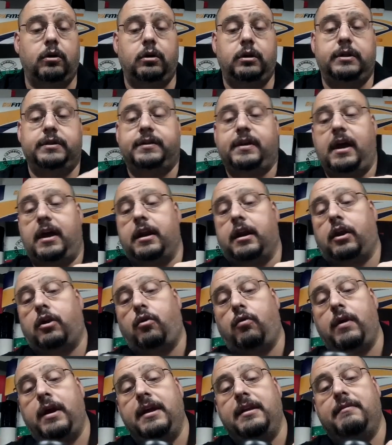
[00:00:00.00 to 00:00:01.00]
It's got a
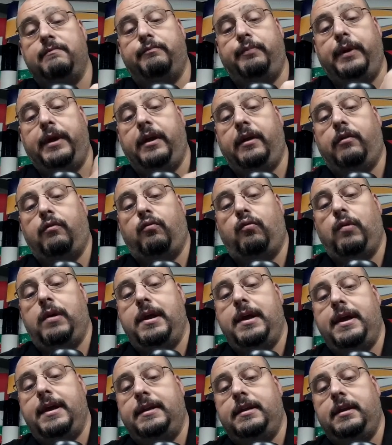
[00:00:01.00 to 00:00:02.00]
great big
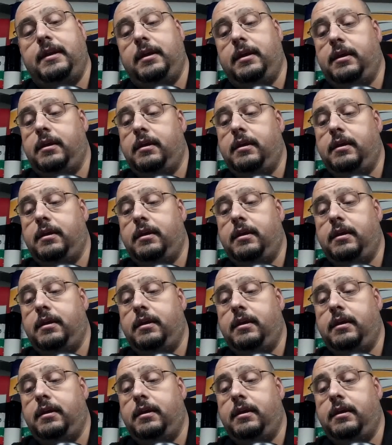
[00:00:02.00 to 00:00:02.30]
red.